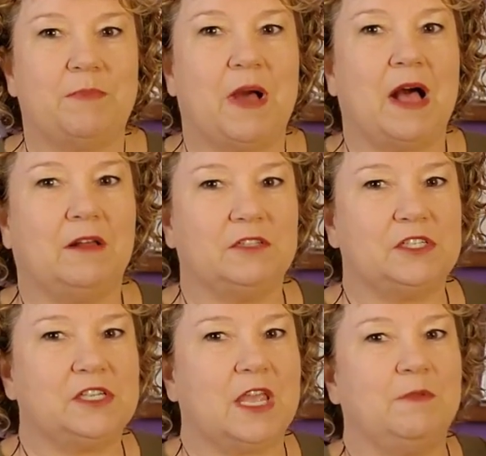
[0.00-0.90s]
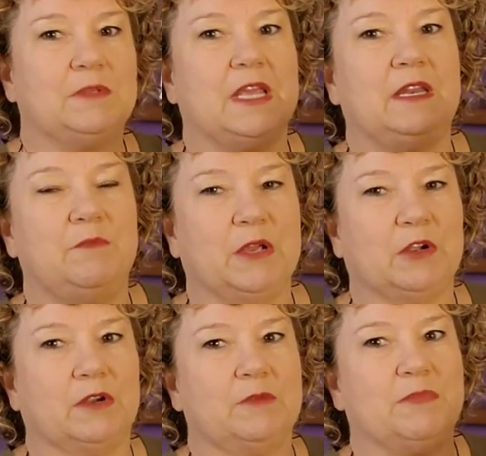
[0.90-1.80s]
The pile just keeps getting
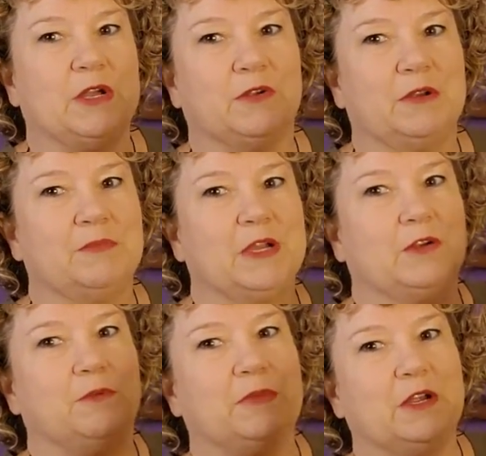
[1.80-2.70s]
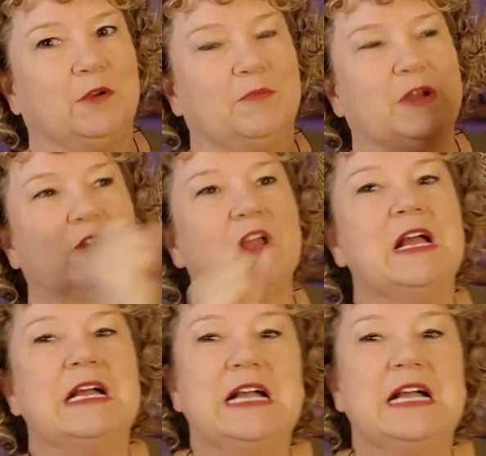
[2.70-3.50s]
bigger and bigger and bigger and bigger and bigger.